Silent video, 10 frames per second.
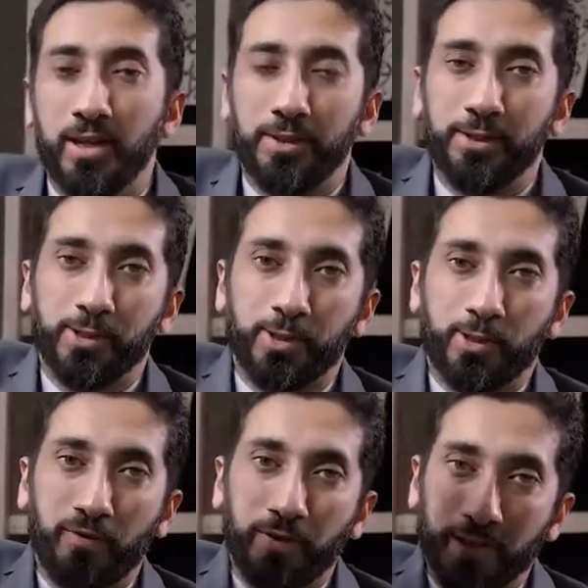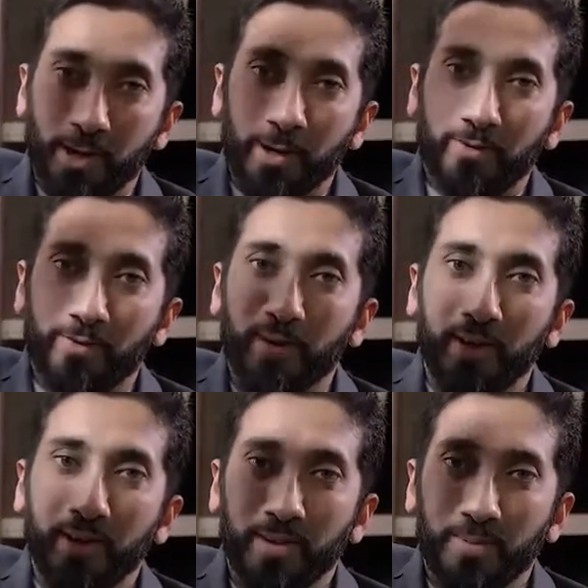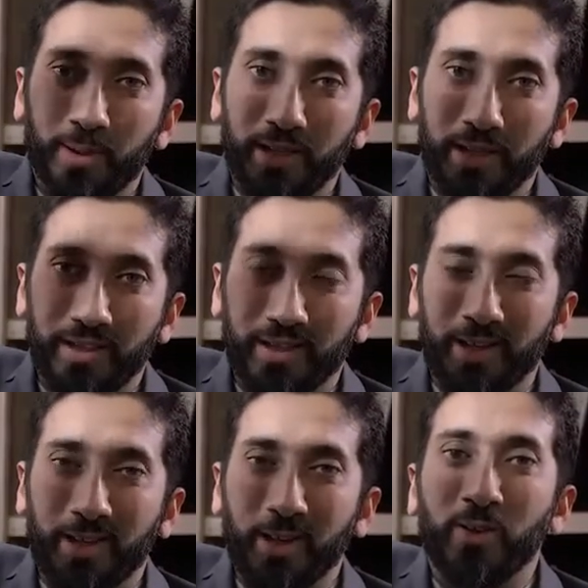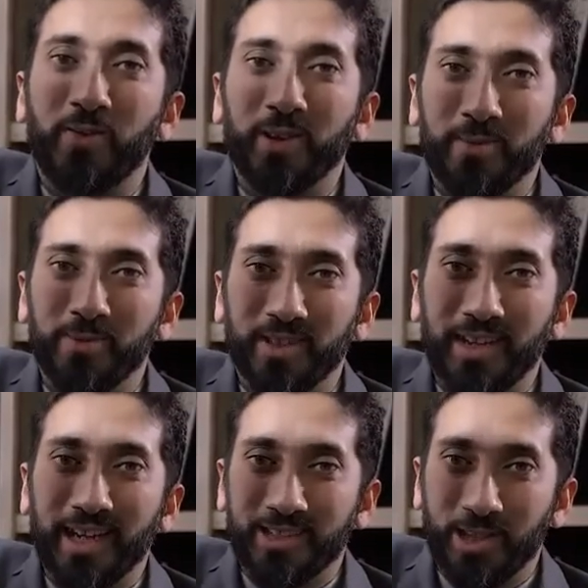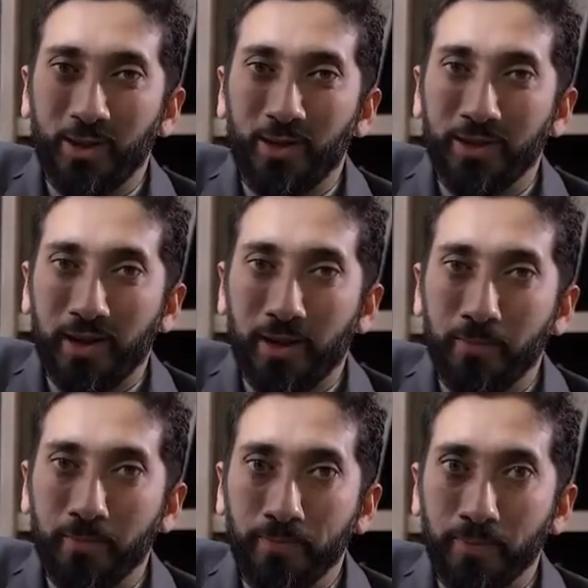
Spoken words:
and there's a servant kind of putting a thing over them so they get shade all the time.